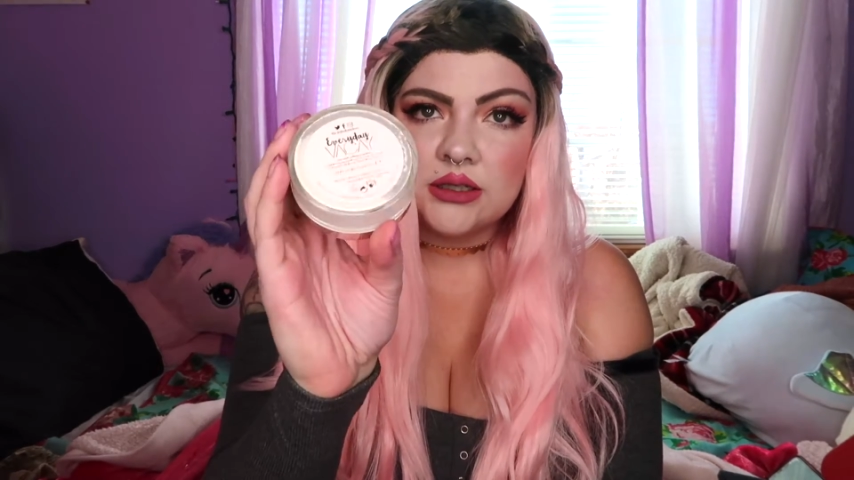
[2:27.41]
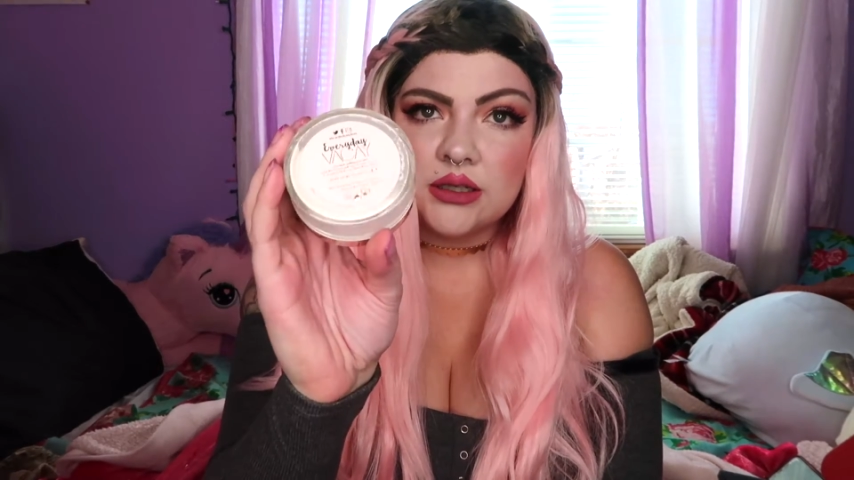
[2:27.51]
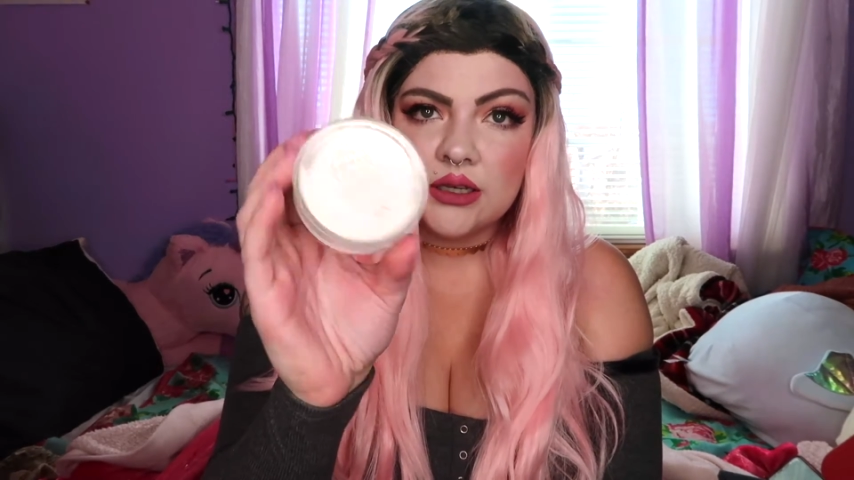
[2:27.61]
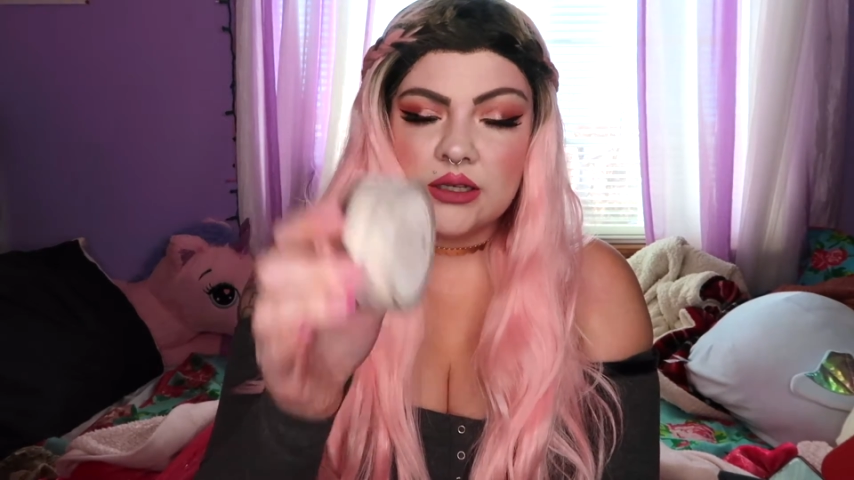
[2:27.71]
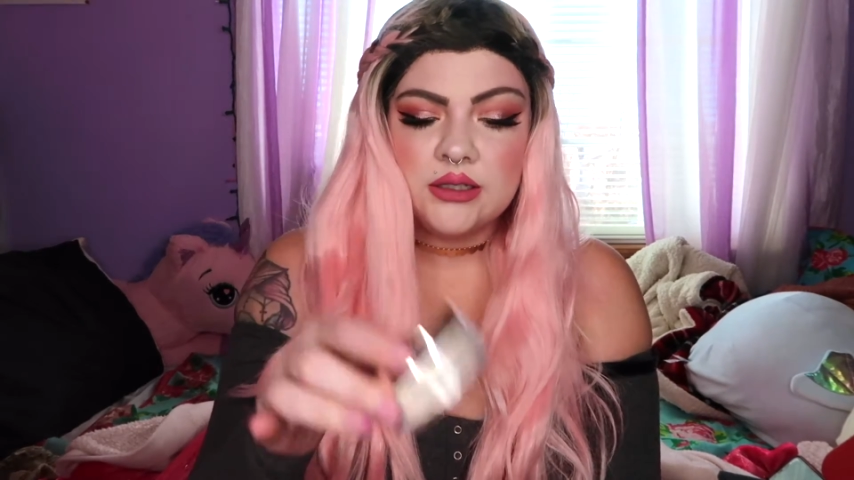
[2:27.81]

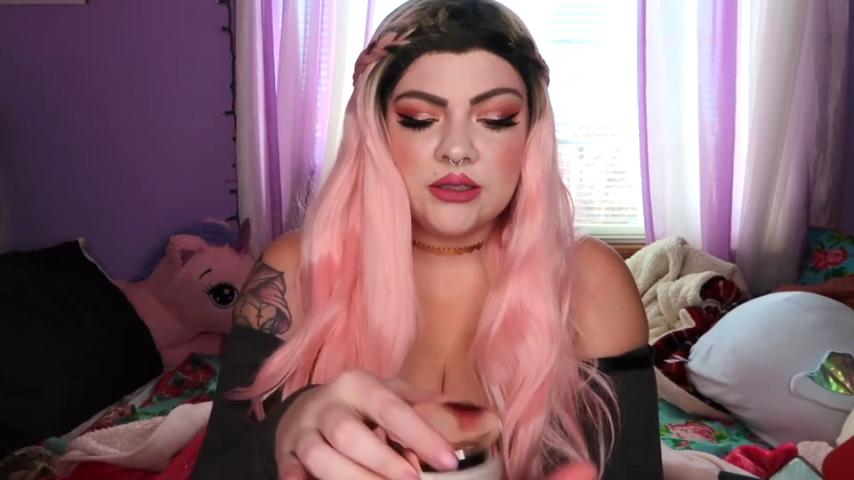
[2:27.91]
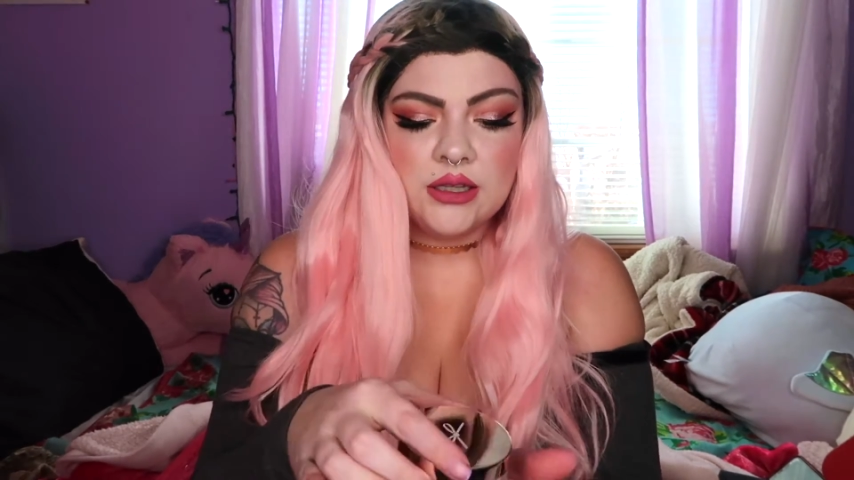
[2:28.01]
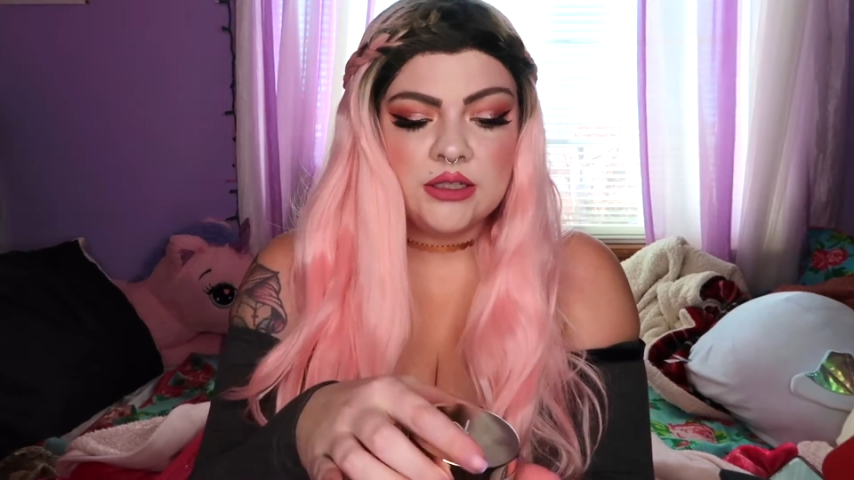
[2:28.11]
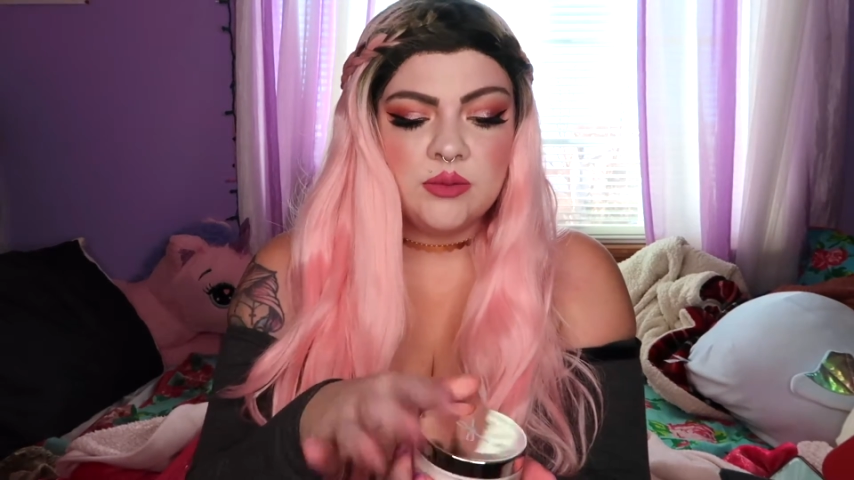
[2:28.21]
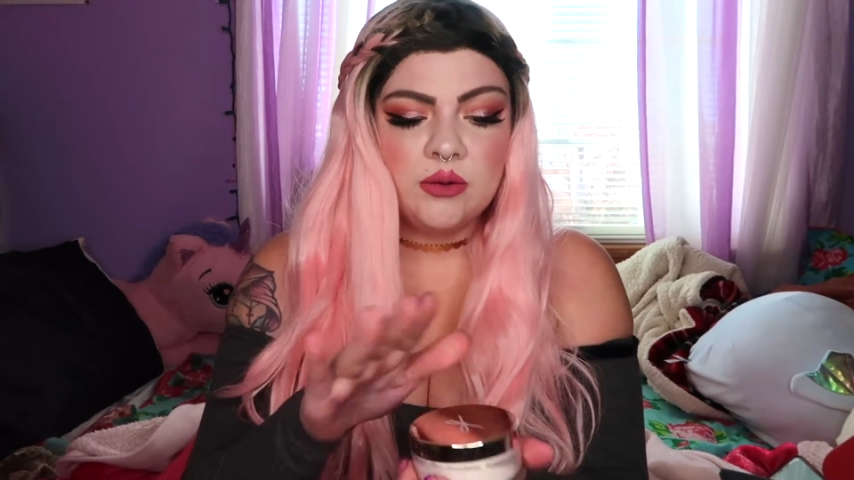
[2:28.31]
because
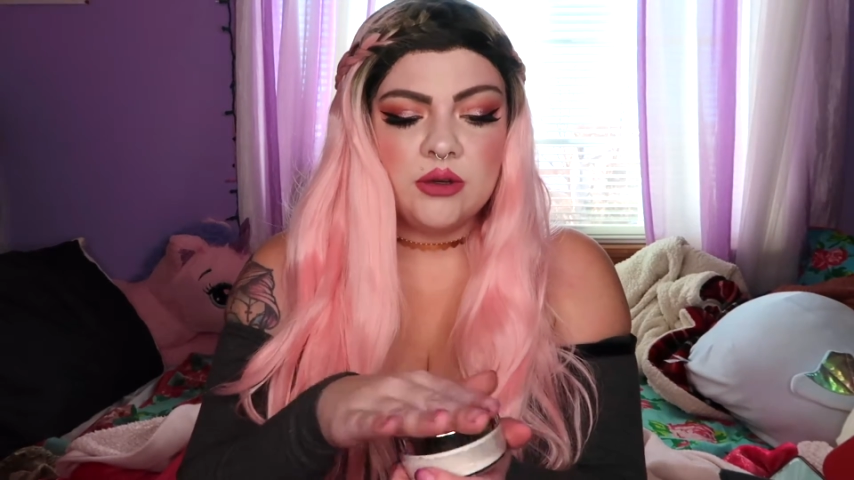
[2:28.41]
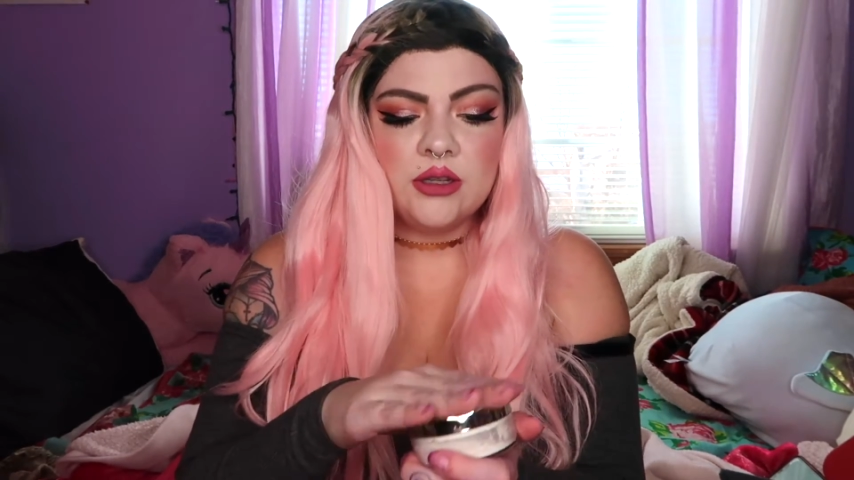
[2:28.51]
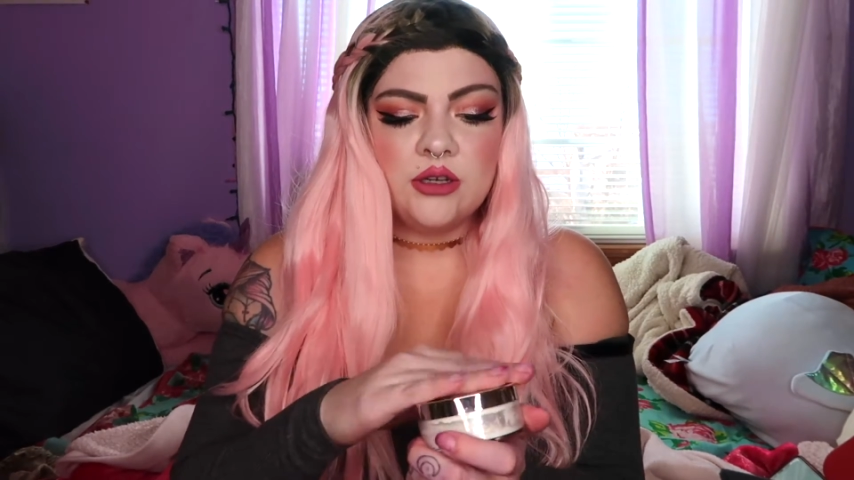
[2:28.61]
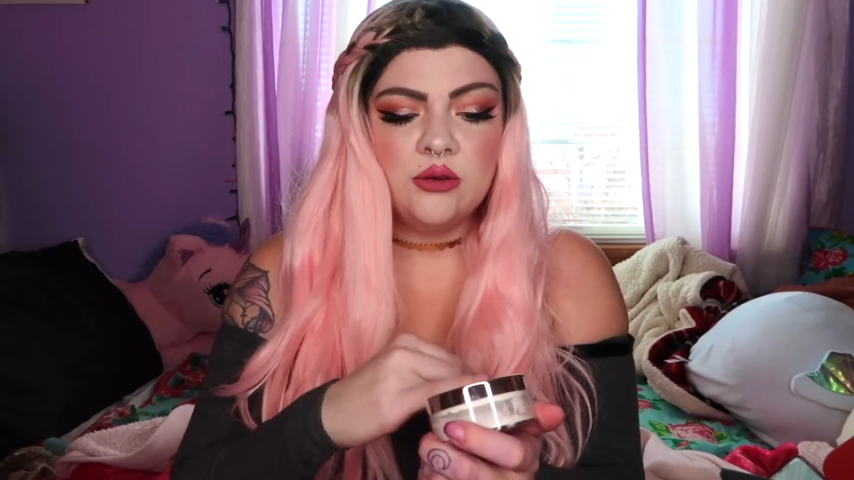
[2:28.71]
let's be real here,